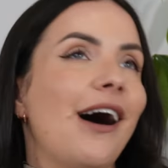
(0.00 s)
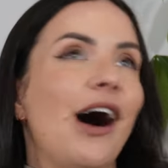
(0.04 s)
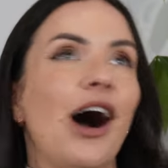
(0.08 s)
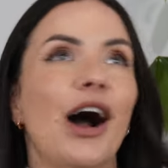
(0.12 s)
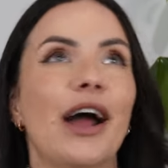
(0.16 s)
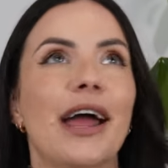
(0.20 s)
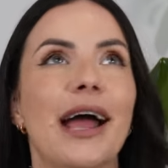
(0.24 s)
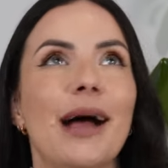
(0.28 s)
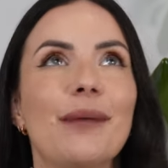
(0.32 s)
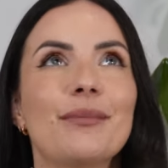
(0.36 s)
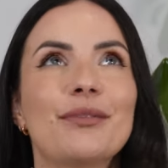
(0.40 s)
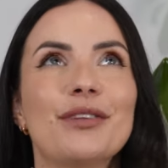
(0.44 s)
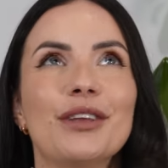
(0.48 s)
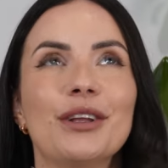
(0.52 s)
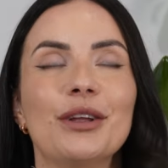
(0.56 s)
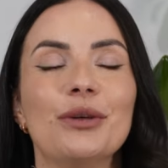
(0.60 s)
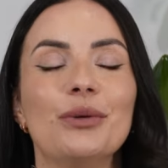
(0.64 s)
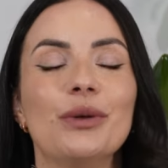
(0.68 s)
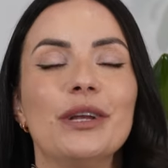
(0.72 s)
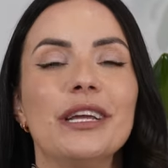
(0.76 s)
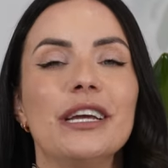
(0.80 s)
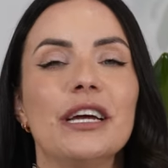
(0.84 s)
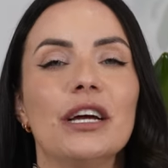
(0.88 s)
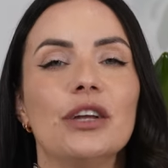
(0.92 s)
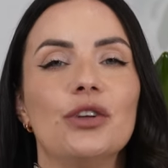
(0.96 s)
I
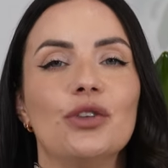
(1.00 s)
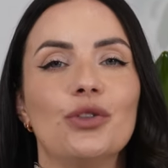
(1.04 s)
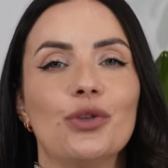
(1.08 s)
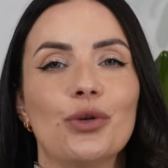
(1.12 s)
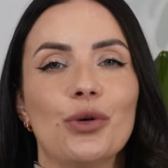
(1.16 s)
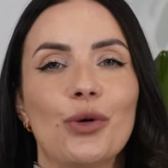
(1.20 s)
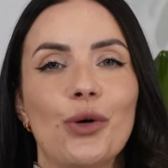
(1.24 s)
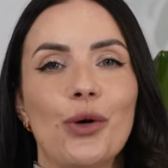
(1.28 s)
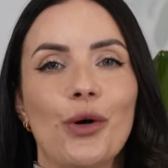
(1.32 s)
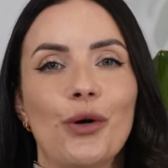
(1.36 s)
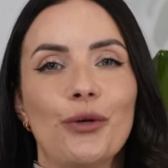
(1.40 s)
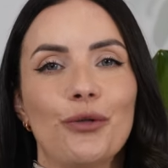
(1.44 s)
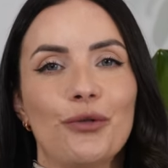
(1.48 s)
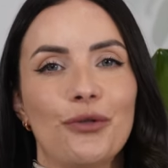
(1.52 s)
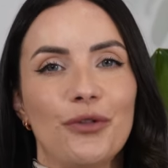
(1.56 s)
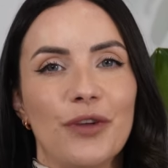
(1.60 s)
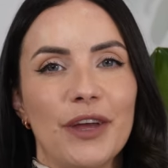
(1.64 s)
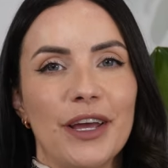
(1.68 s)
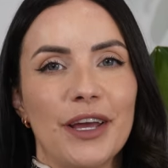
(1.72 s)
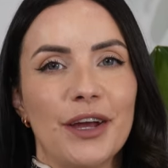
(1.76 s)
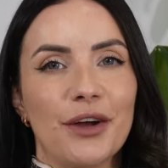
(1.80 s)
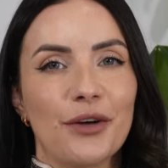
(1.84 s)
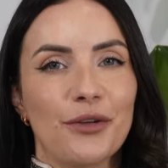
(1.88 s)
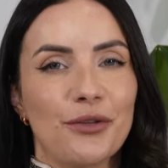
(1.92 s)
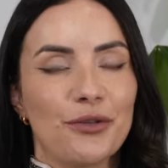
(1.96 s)
absolutely adore
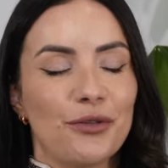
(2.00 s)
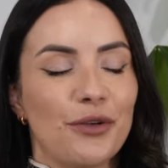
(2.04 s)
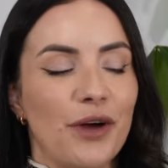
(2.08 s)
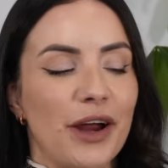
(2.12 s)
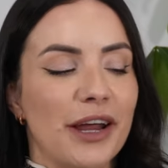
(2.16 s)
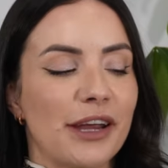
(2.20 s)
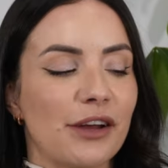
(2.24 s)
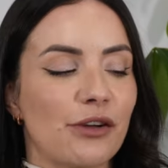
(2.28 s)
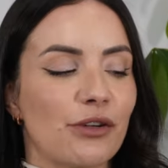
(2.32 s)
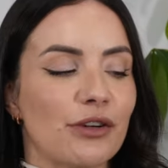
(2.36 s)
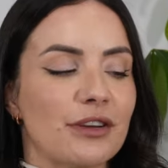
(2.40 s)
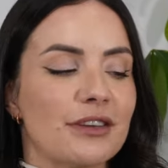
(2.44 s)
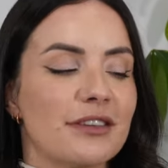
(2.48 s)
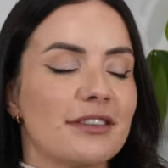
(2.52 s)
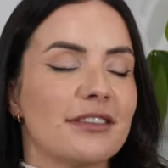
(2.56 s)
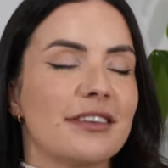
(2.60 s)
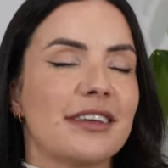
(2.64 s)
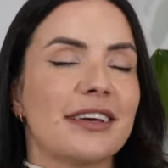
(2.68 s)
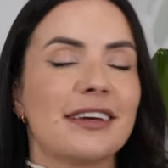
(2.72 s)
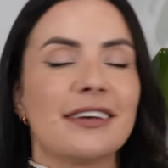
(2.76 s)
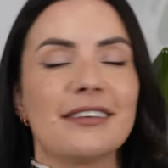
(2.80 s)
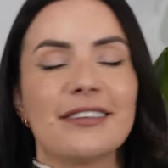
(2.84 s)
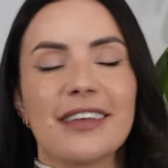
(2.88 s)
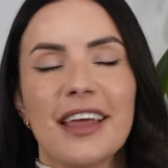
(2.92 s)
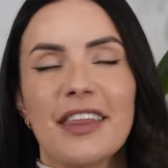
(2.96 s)
fig
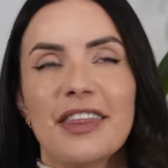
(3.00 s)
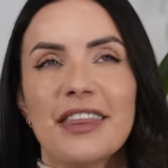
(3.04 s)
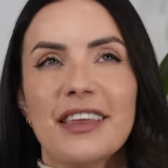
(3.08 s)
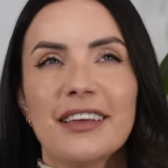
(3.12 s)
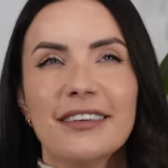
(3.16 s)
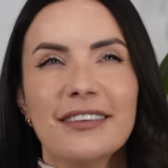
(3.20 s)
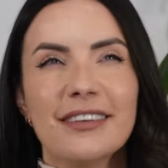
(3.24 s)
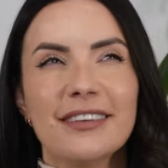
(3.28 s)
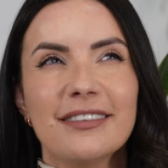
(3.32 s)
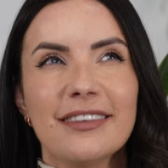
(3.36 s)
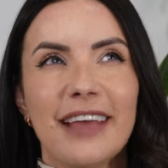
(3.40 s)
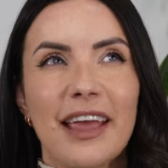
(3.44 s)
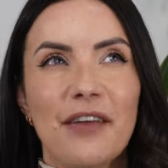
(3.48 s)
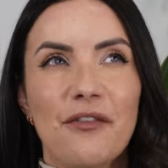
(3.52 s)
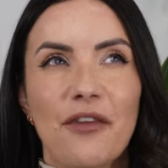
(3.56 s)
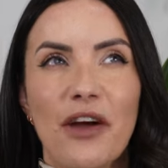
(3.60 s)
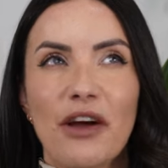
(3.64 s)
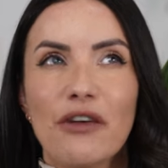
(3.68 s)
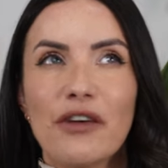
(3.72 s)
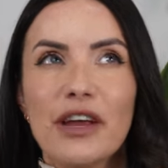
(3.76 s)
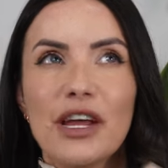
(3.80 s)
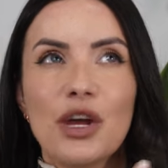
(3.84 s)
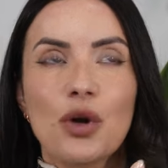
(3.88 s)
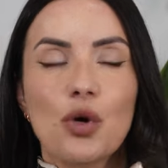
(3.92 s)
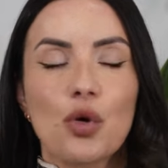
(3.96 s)
fragrances, and this is a
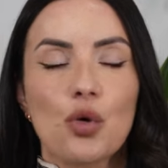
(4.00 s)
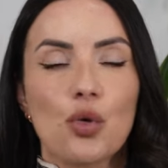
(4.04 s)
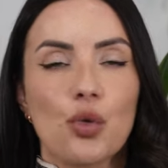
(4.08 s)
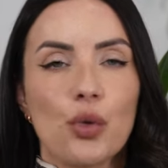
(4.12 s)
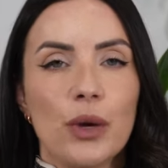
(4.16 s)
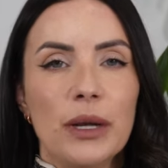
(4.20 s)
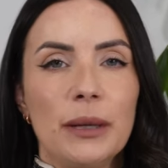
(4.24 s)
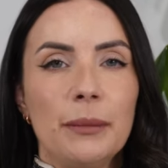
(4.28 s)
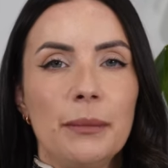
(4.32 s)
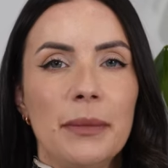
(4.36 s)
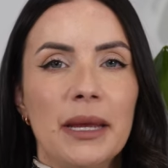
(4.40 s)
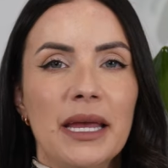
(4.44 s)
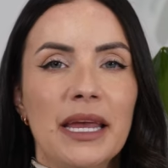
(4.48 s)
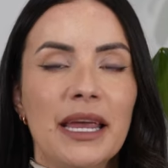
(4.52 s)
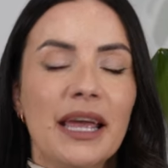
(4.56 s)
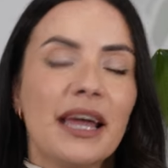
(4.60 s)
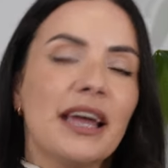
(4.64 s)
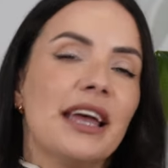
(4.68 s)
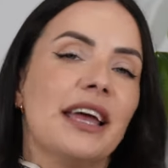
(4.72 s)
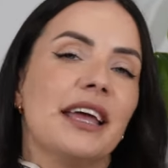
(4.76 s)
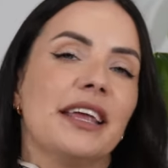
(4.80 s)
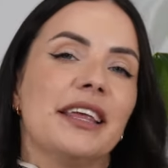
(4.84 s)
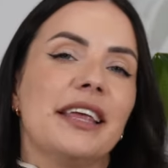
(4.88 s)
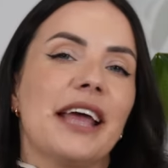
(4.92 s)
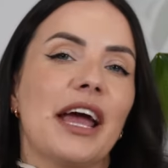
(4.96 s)
very
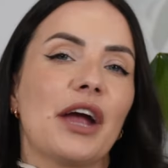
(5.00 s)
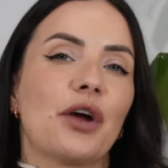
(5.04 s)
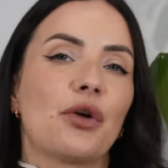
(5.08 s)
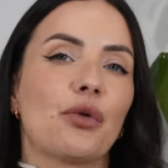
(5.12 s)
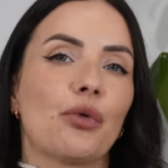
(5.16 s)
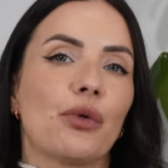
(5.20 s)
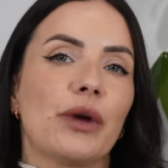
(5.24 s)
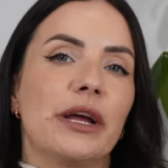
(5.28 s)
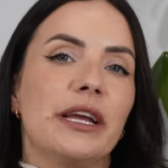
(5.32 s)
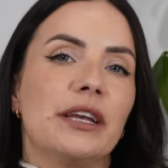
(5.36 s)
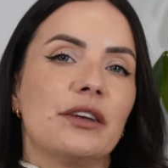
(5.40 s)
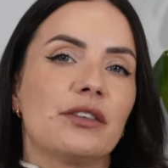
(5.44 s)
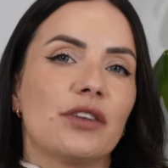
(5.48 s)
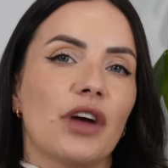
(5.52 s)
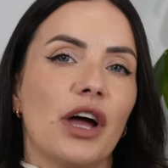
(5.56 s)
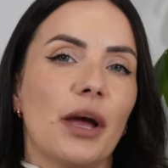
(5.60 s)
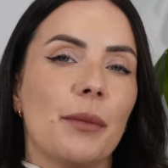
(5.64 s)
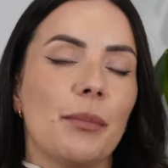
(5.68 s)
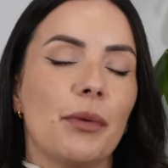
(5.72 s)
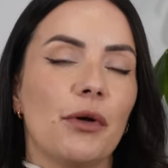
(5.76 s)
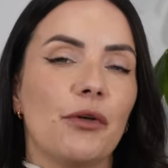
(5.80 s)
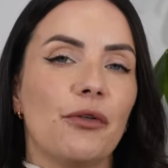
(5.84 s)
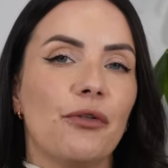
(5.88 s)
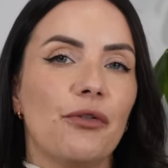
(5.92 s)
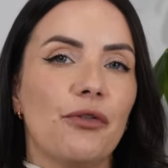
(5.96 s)
creamy yet green
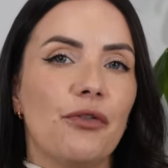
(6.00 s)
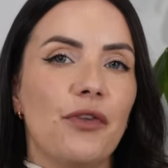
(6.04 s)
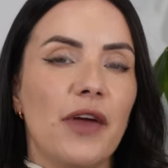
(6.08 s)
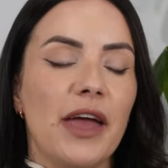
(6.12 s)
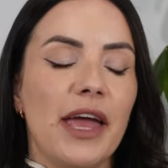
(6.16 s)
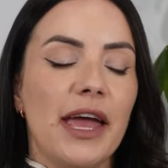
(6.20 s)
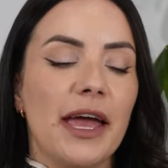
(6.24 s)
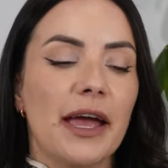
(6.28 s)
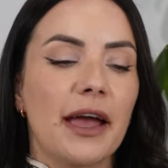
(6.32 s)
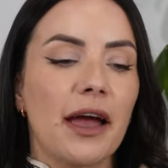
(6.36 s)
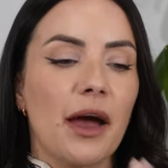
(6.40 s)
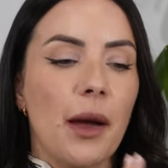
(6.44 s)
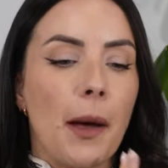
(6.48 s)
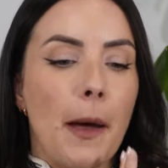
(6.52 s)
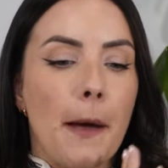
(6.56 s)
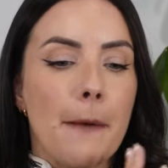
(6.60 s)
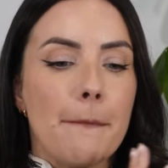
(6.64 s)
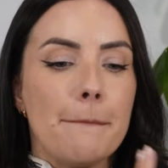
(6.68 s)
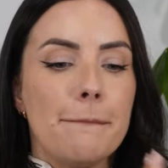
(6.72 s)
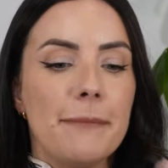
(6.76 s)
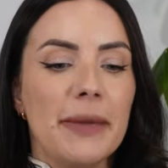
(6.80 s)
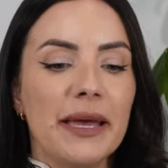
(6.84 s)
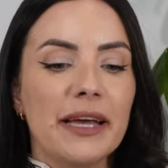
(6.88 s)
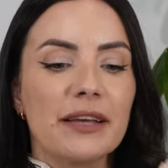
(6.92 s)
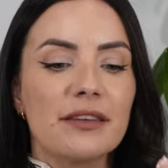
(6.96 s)
type of fig
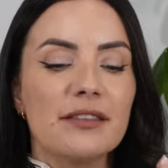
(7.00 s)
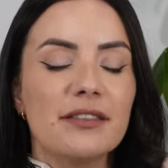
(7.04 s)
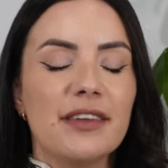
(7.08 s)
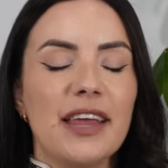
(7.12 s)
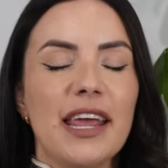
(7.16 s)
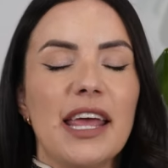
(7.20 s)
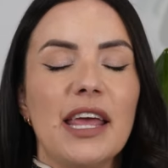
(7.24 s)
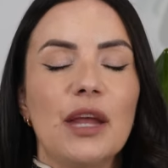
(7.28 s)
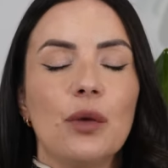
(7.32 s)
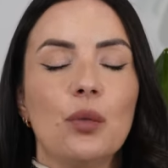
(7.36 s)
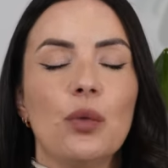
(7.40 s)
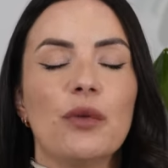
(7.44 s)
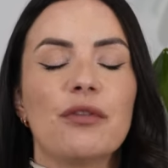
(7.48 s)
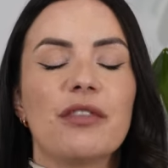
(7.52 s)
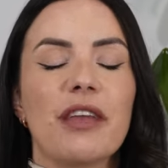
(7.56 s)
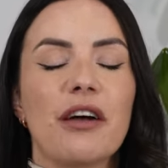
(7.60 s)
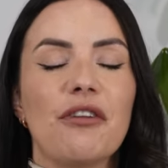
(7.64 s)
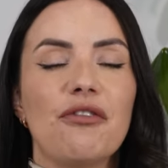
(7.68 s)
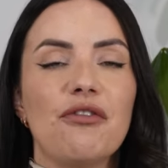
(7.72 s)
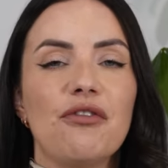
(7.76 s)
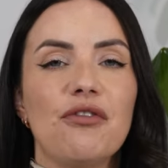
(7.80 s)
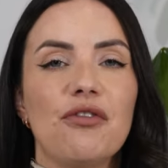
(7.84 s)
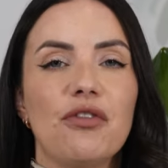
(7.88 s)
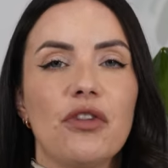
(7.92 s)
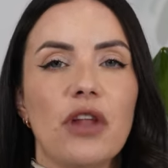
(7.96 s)
mixed in with
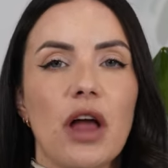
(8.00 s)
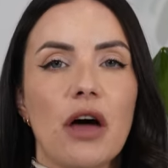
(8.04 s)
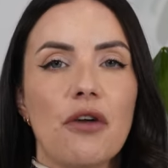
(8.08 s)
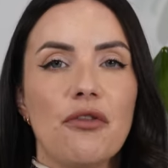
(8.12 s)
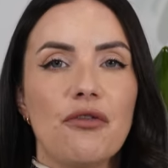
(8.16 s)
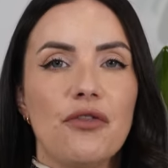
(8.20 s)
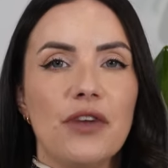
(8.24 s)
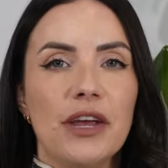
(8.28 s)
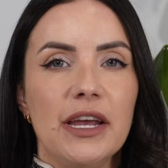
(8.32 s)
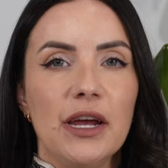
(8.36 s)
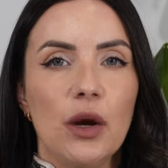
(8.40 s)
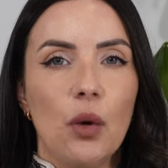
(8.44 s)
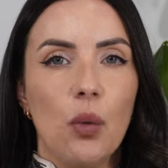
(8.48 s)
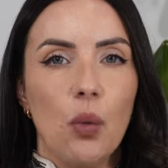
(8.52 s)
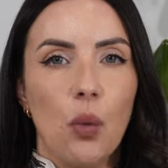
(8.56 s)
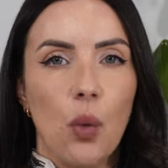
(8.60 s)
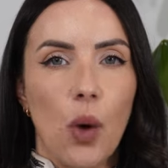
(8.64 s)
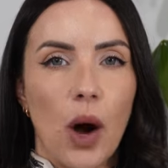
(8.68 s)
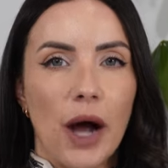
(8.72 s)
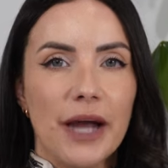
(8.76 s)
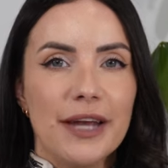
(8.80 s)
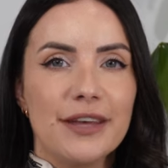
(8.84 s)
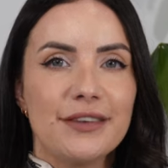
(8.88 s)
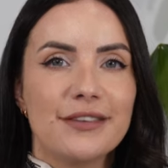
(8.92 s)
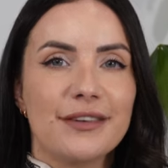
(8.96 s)
that fluffy
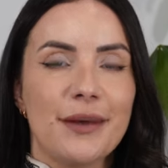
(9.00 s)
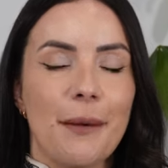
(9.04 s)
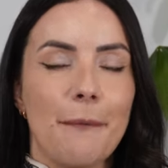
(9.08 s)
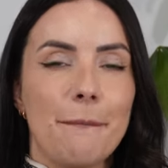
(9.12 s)
white